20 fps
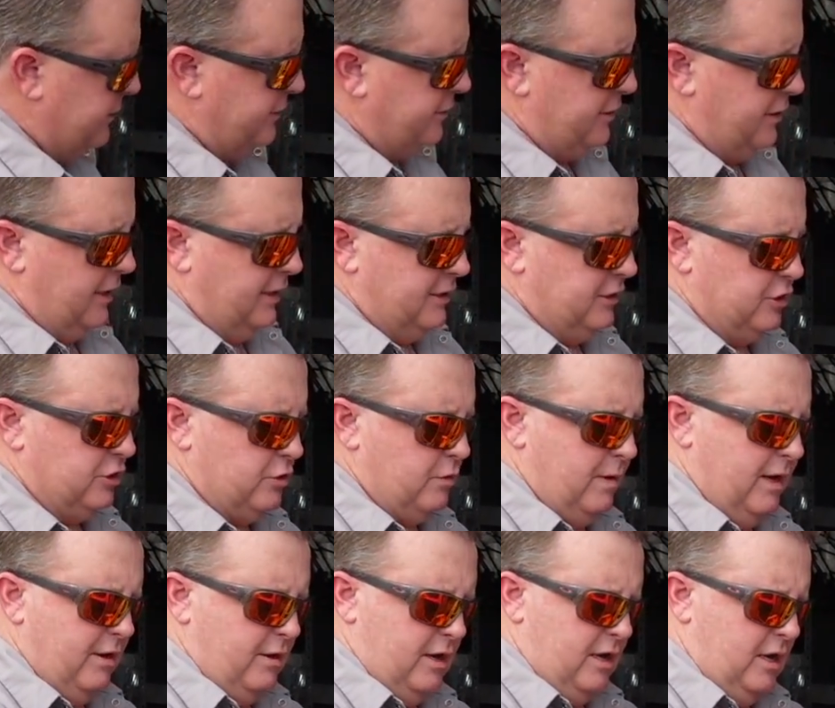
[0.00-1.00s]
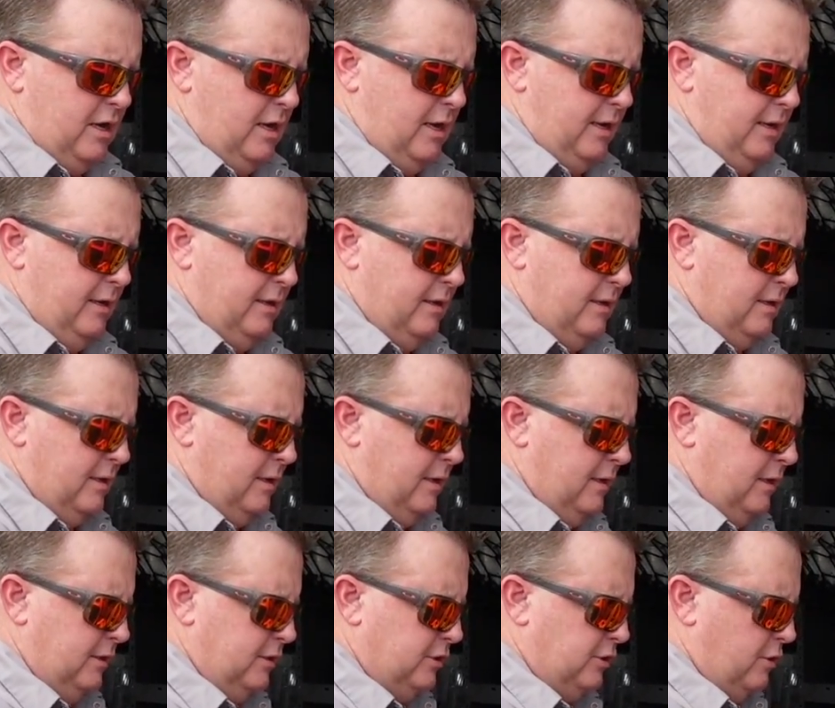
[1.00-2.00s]
us a nice square cut,
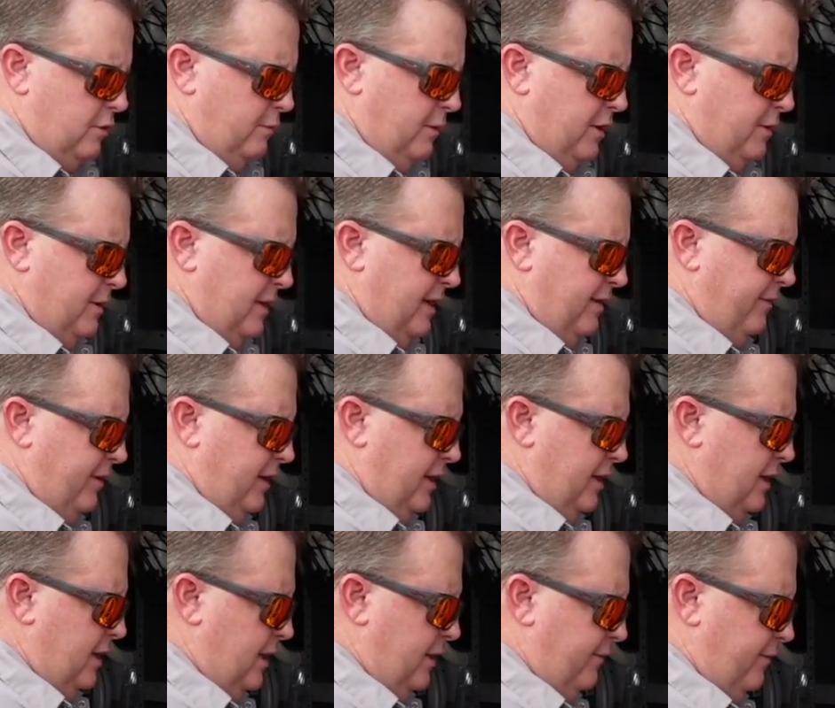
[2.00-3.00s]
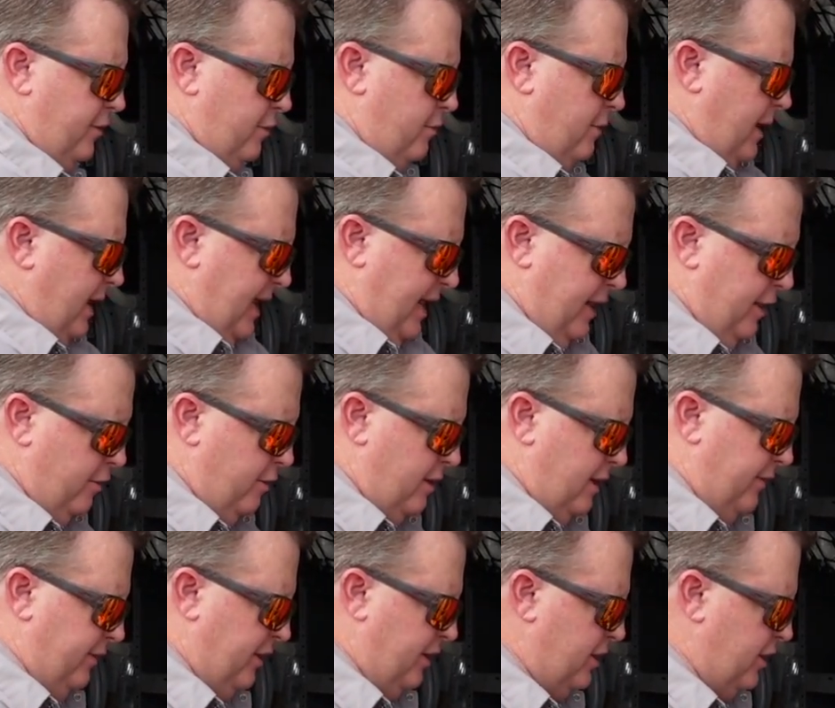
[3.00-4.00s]
so we don't have any kind of, angle
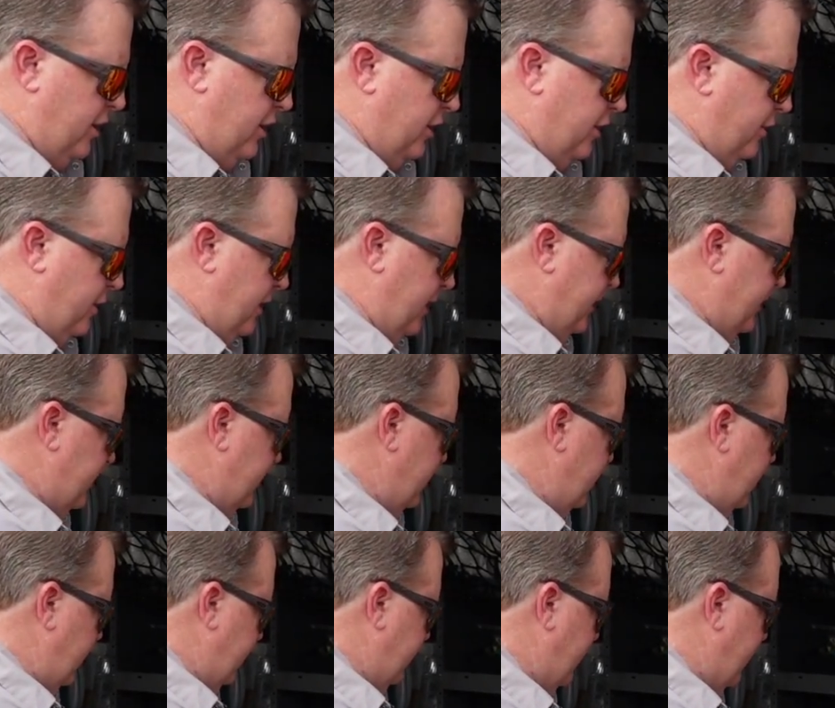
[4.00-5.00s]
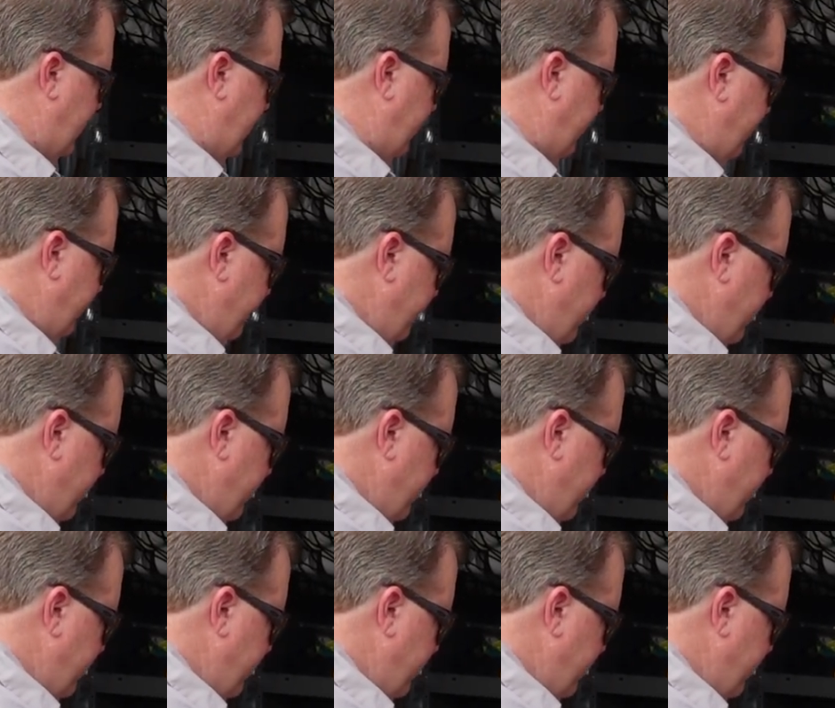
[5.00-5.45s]
on the cut or anything like that.